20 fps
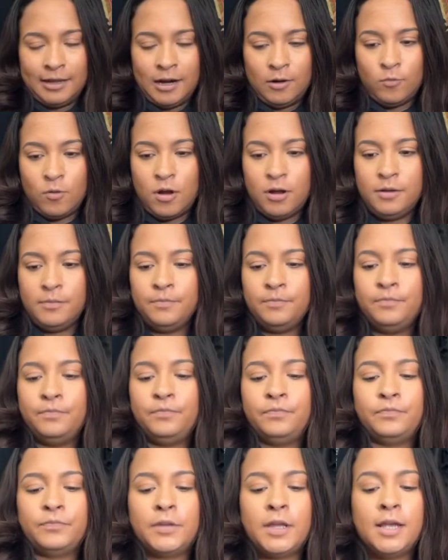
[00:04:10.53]
I want.
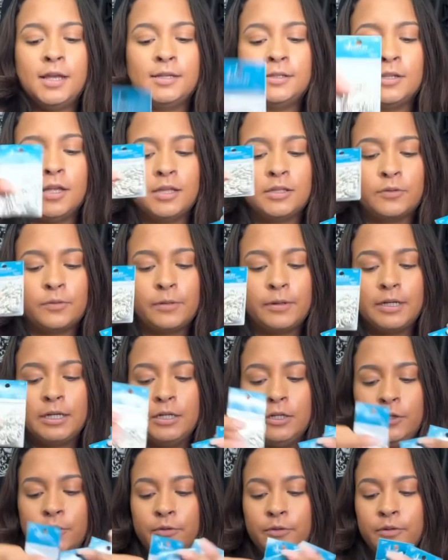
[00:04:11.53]
So that's what we're gonna
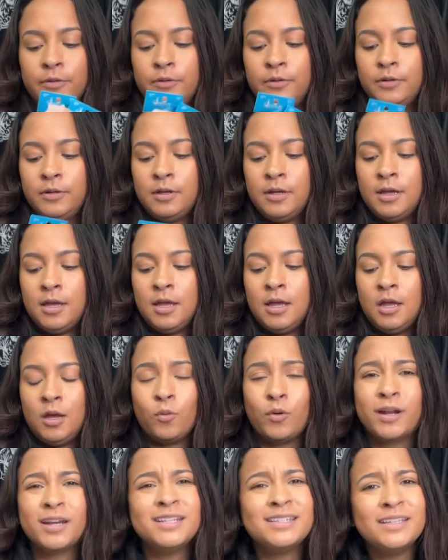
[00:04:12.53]
do.
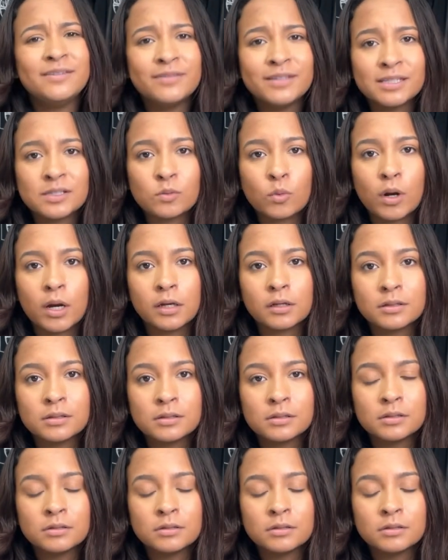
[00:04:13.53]
We're gonna see if this works.